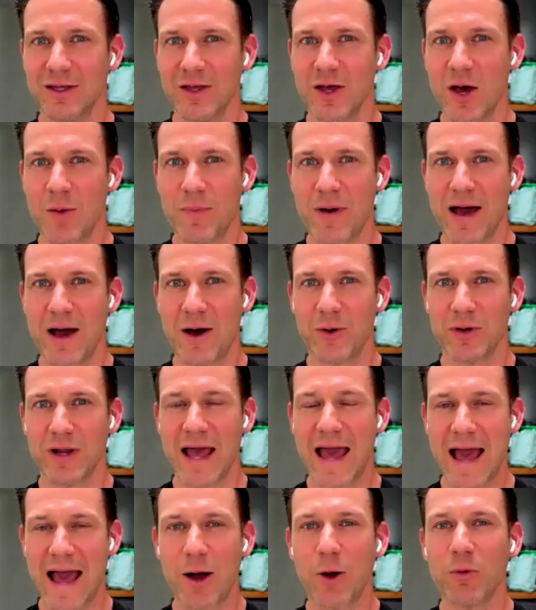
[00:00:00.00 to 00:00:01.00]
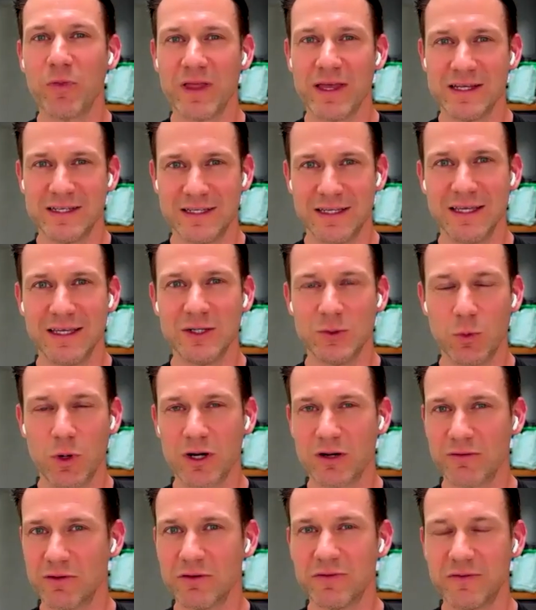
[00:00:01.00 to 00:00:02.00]
about how they did one
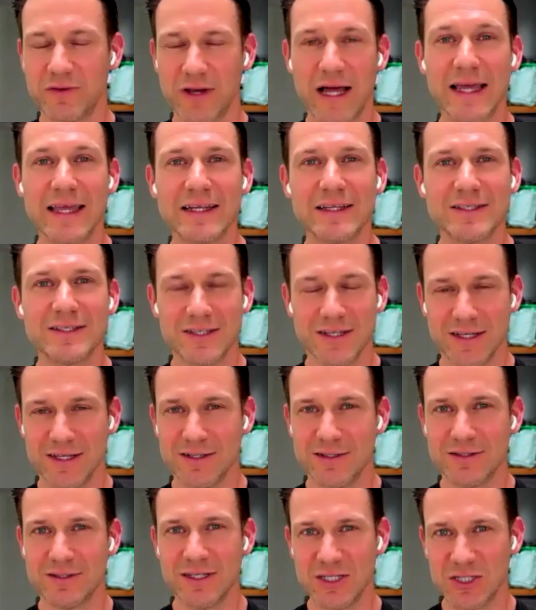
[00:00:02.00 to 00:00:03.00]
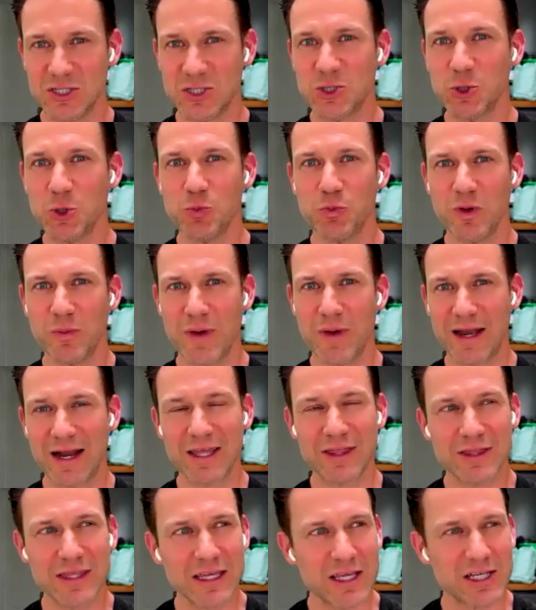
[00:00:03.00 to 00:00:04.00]
of the flight scenes in Superman. I
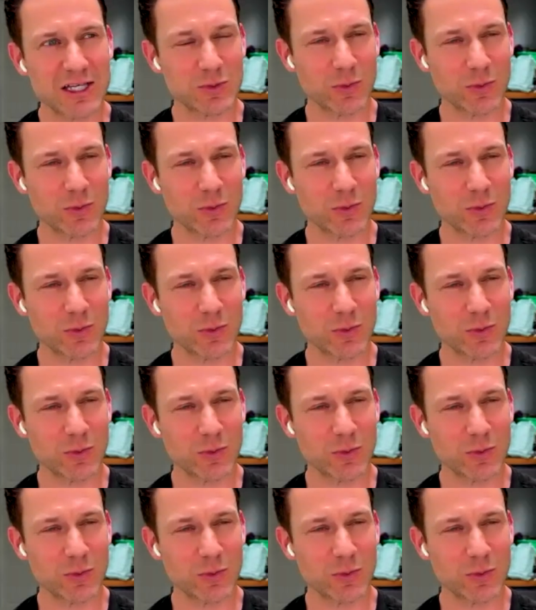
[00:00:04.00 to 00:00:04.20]
think it's